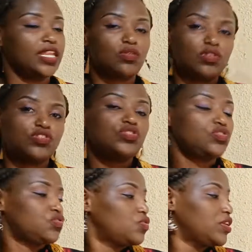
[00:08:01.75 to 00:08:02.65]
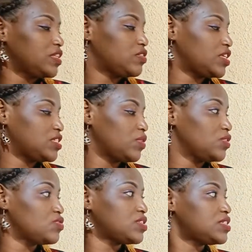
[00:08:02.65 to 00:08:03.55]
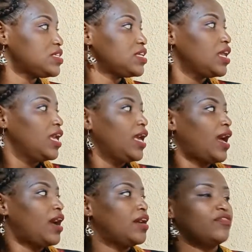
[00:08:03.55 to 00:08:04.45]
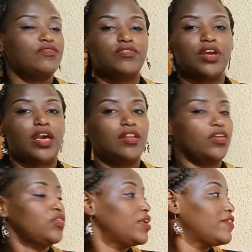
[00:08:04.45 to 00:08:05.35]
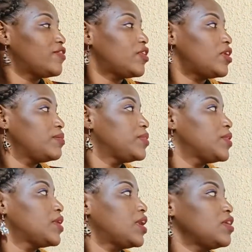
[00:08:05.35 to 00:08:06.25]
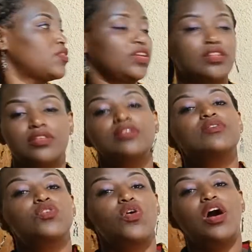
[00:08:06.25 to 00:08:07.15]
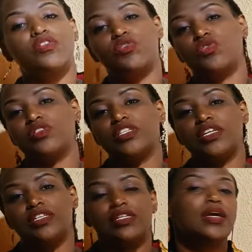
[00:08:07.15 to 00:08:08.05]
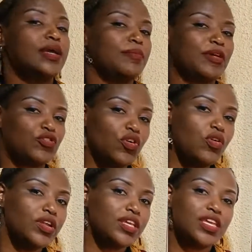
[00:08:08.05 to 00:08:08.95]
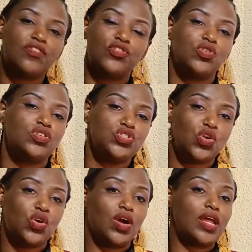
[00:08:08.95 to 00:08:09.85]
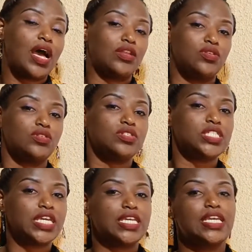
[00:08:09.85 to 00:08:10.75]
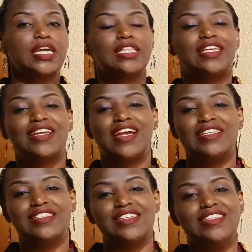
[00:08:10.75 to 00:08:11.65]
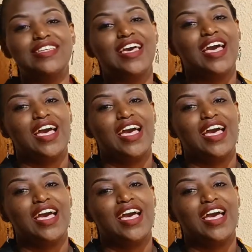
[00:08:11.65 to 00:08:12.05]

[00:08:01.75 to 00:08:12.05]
And what you do is just when you see a regular verb, you can know how to conjugate it. But don't worry, if you also are not taking the classes,